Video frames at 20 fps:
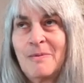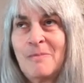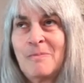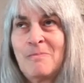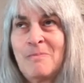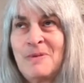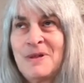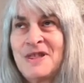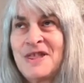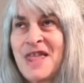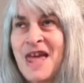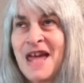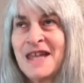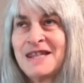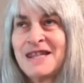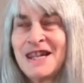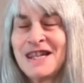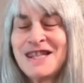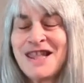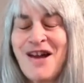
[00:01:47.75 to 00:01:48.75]
But
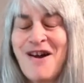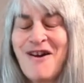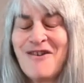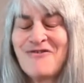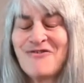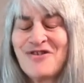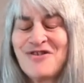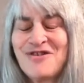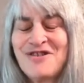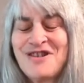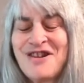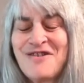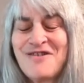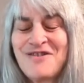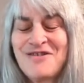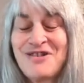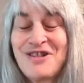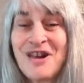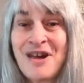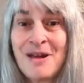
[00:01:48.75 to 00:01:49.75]
that's a talk for
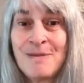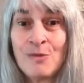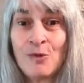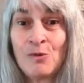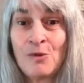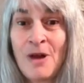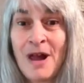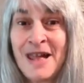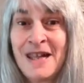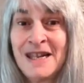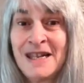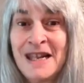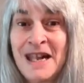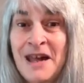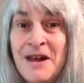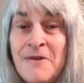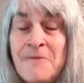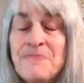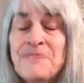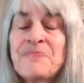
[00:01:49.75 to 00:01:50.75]
another time right
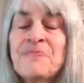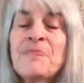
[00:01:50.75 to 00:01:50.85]
now.